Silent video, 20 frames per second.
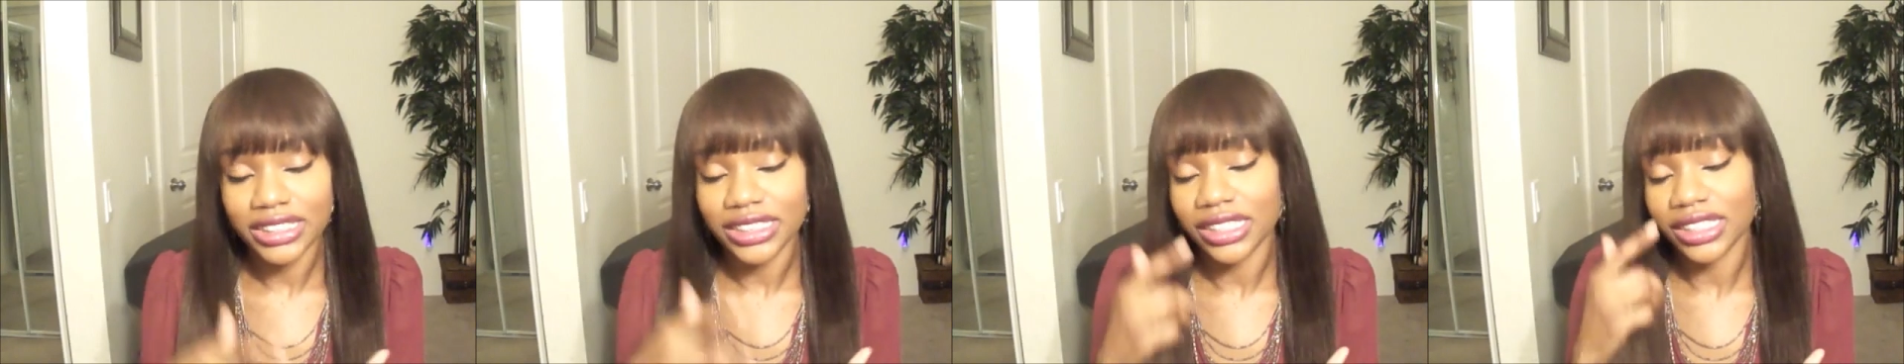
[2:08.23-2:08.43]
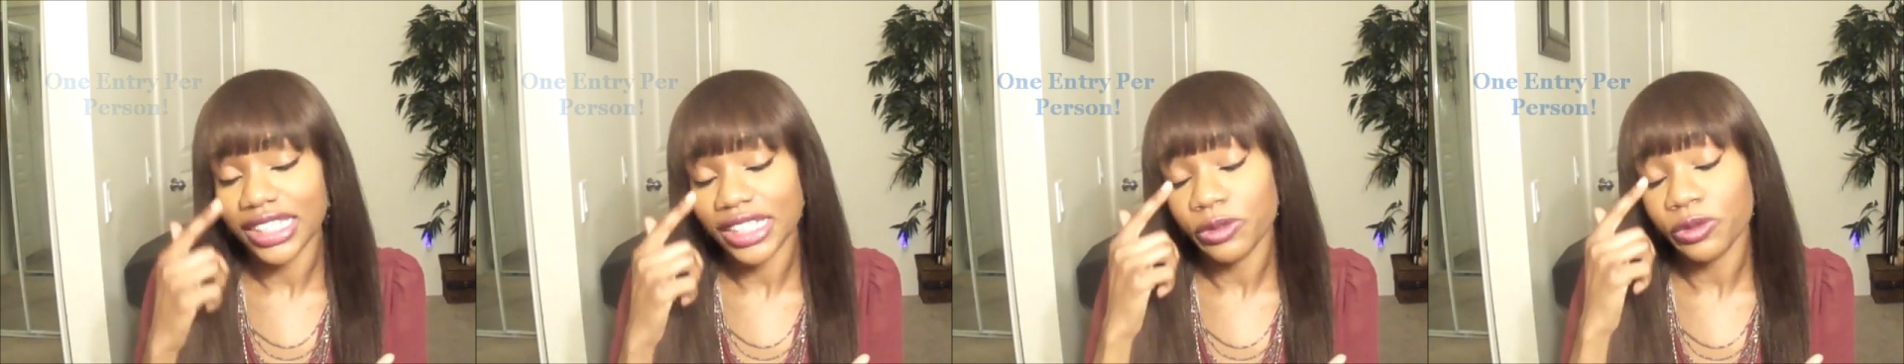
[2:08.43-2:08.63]

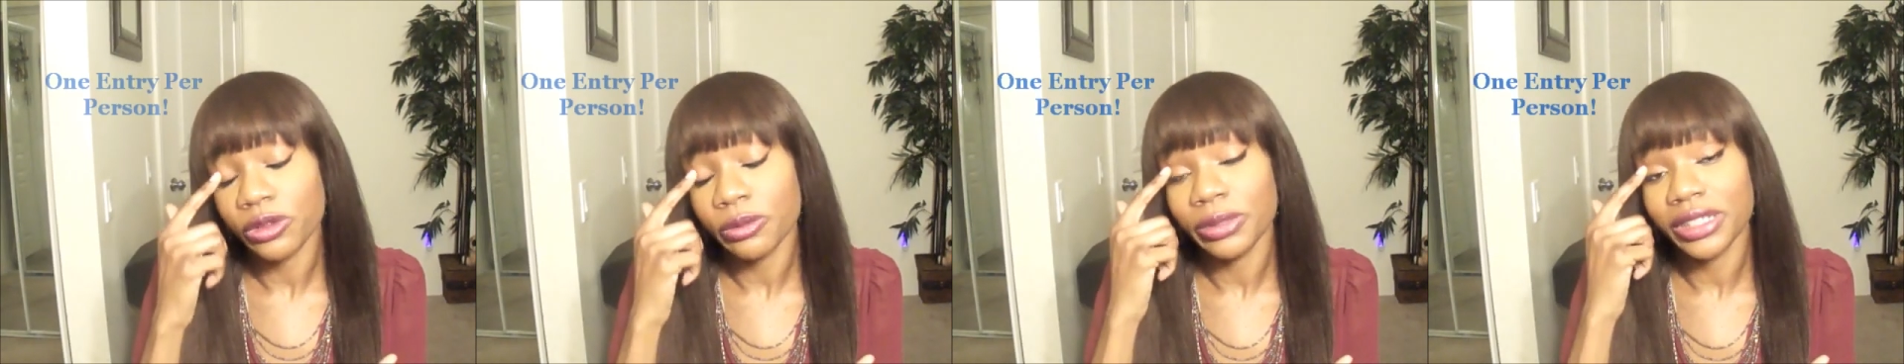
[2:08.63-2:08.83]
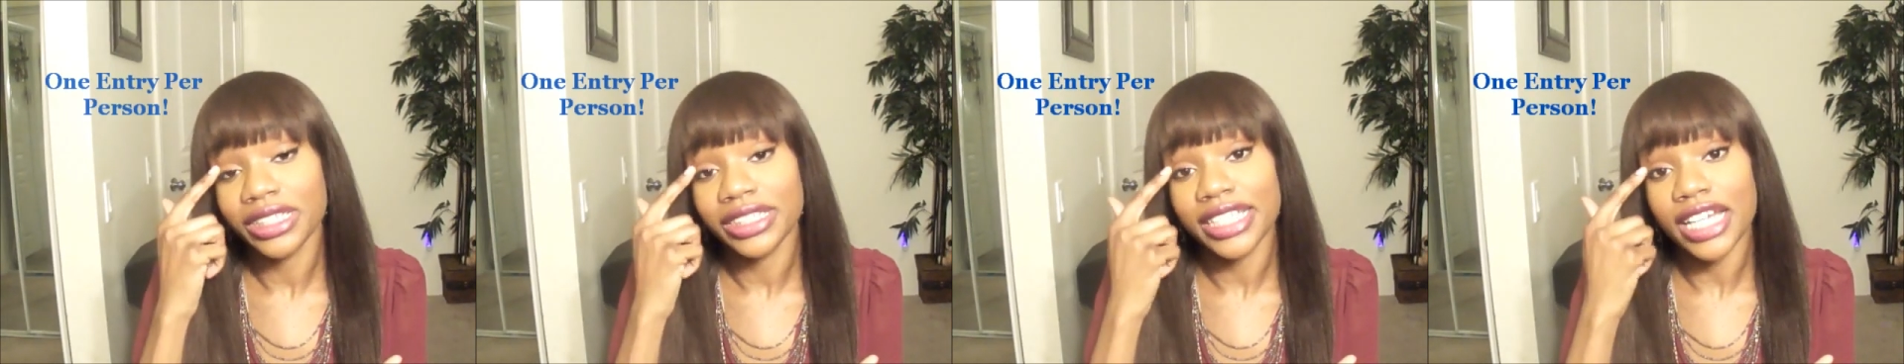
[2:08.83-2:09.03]
The link will
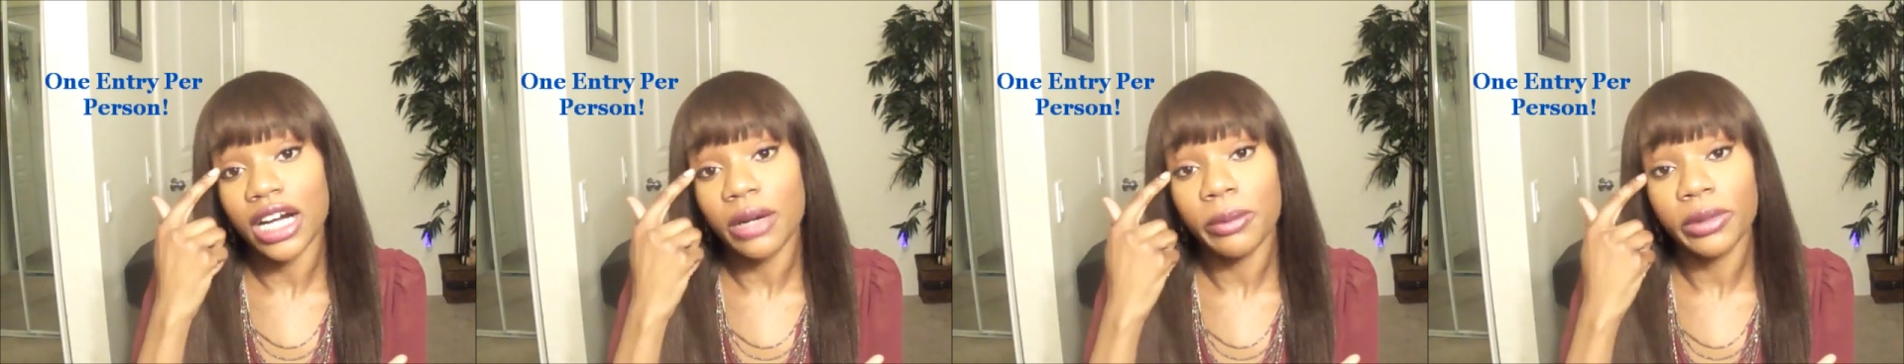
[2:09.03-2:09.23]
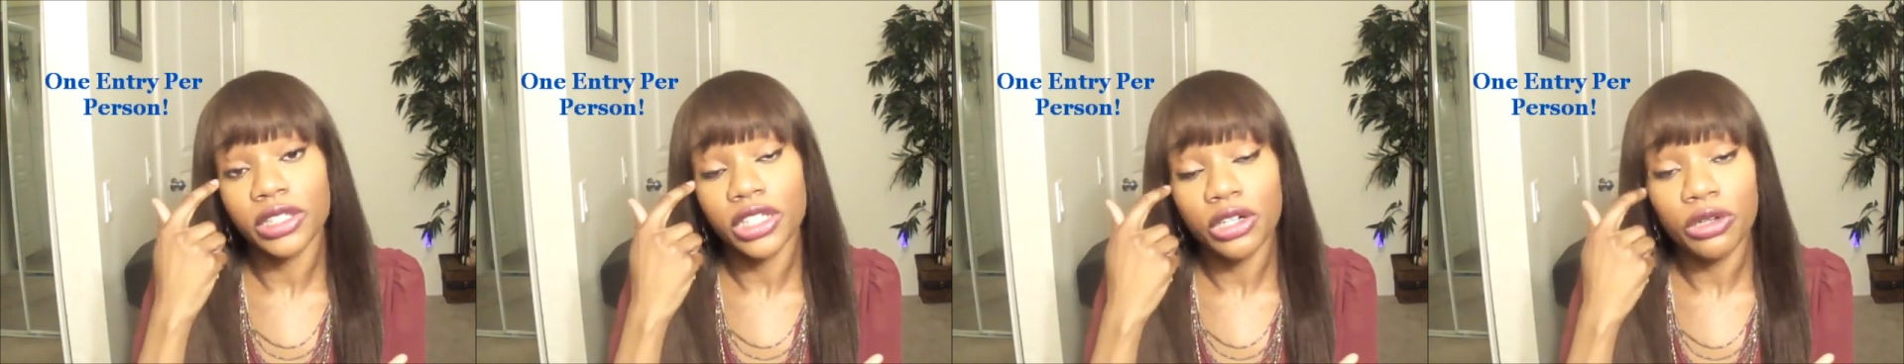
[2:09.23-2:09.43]
be
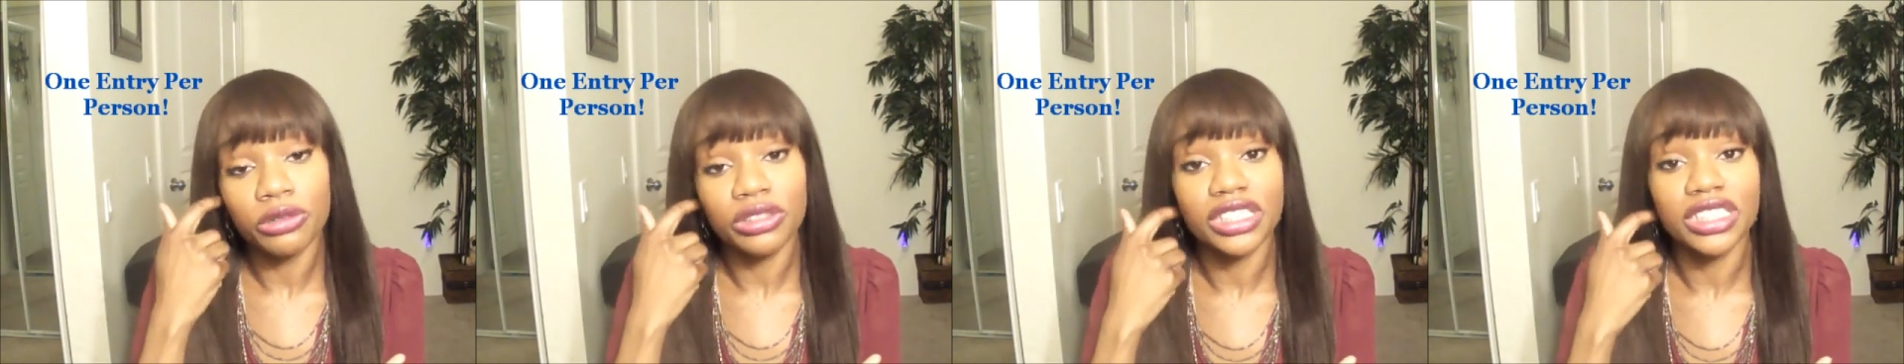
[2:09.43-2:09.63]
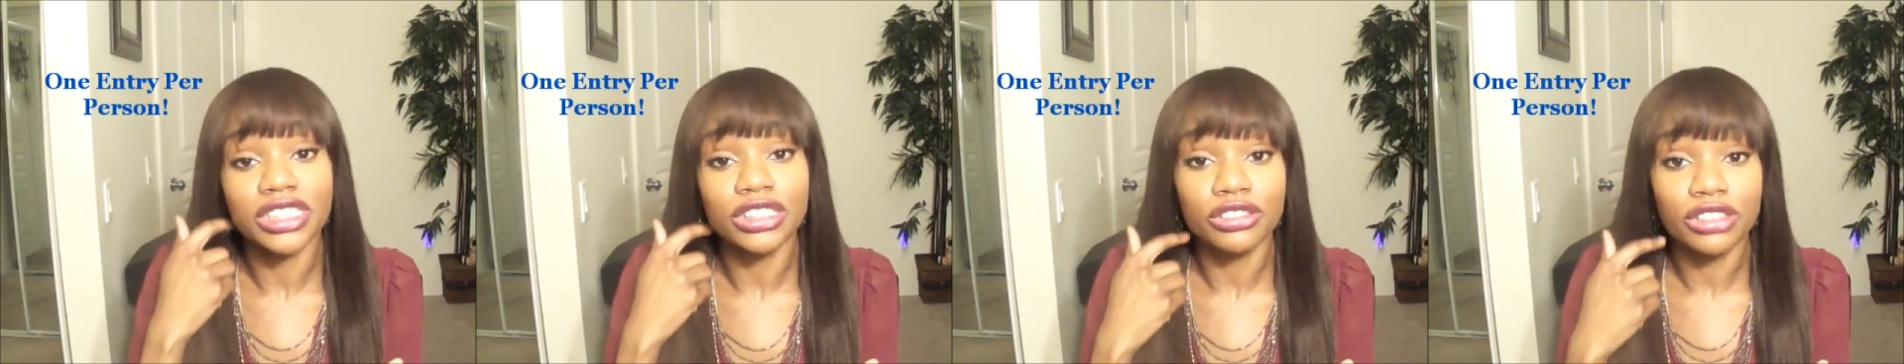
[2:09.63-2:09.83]
down below in
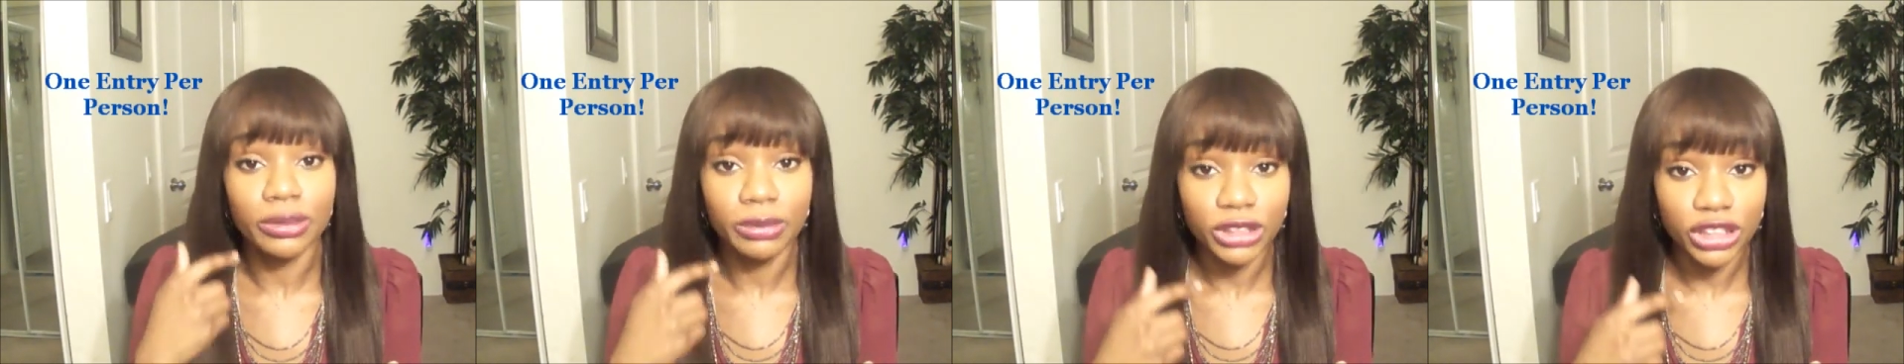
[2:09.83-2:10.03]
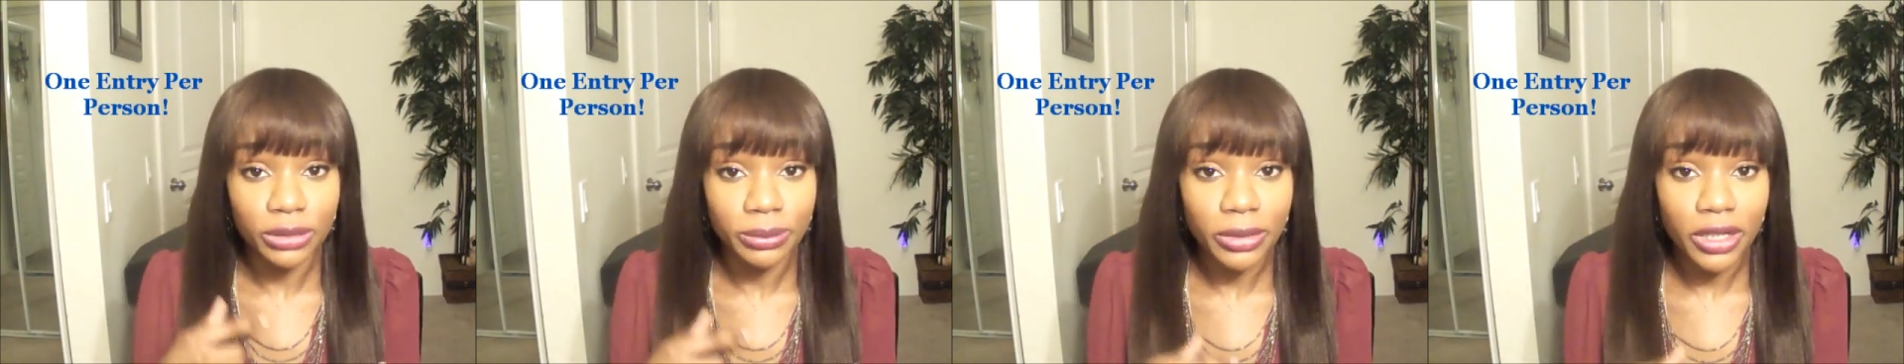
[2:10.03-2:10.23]
the
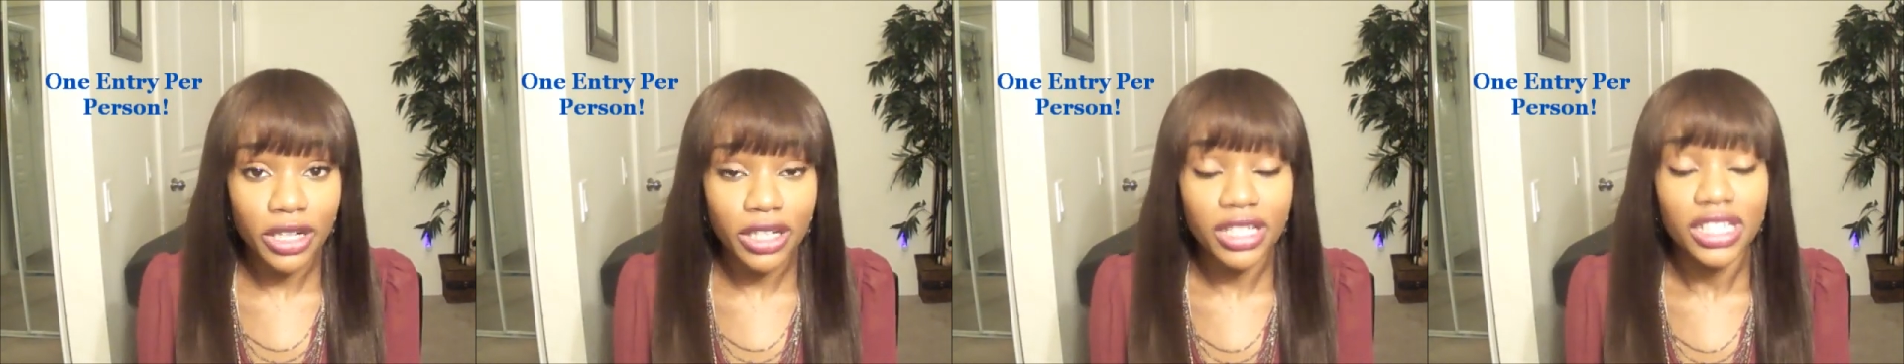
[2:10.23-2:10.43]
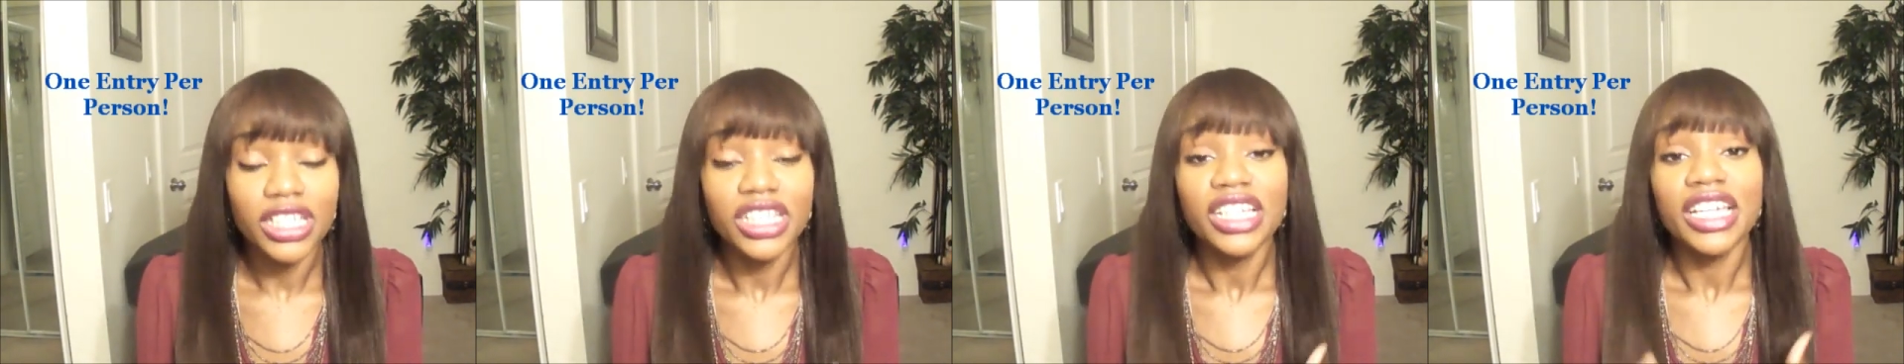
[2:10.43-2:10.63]
description bar.